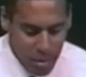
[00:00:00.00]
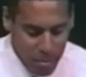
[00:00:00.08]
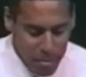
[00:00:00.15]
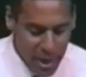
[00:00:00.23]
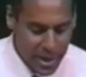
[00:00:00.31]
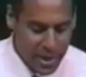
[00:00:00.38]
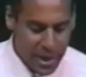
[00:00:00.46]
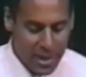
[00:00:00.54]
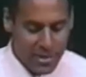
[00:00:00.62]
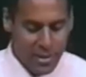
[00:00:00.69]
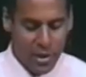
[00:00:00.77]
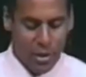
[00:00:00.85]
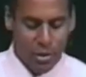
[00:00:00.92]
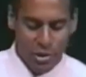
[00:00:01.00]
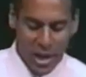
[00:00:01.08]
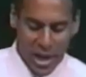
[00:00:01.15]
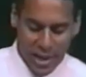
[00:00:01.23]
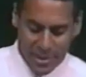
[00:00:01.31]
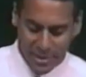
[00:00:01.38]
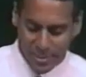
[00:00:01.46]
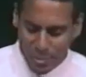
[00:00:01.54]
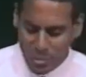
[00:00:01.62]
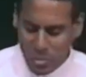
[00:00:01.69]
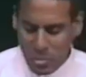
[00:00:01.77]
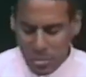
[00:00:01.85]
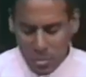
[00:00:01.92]
bow your heads and close your eyes.
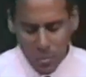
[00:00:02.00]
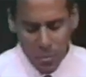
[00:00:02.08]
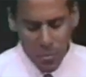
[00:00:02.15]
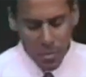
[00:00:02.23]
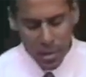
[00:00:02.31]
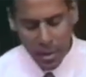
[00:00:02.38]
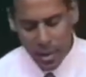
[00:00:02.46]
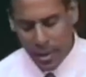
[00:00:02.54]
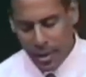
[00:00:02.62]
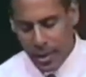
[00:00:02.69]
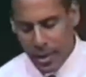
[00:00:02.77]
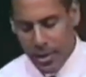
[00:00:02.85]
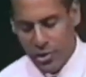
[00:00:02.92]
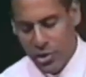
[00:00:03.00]
And